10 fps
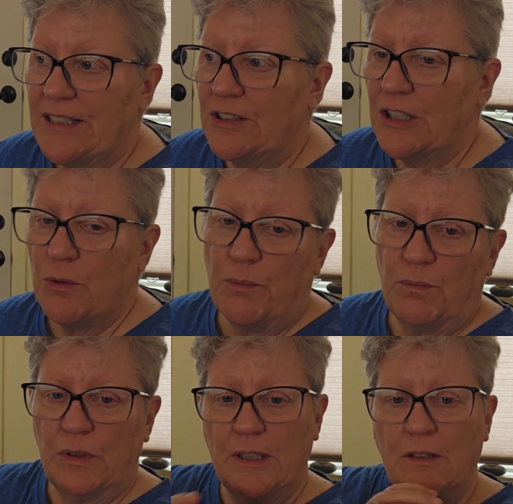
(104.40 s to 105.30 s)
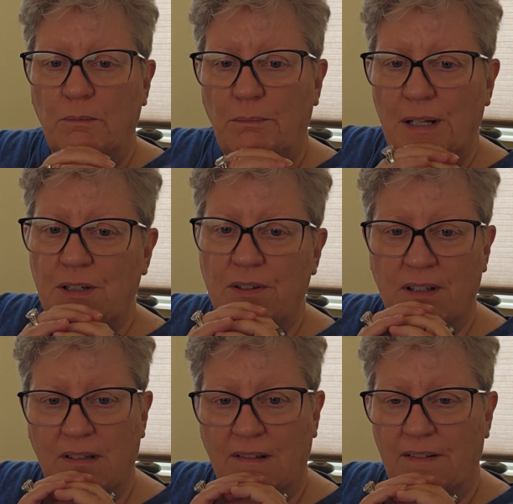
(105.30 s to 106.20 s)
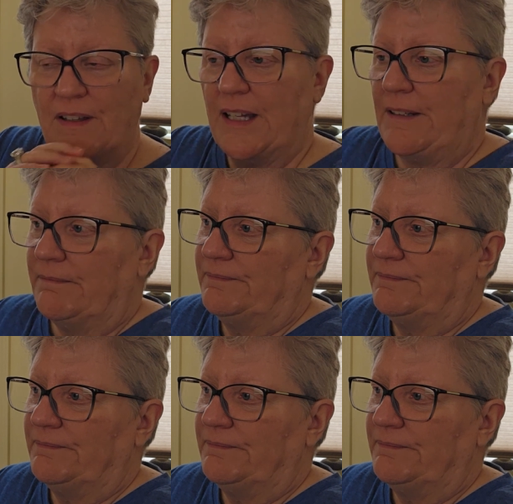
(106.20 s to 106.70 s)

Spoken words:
They're little bundles of light.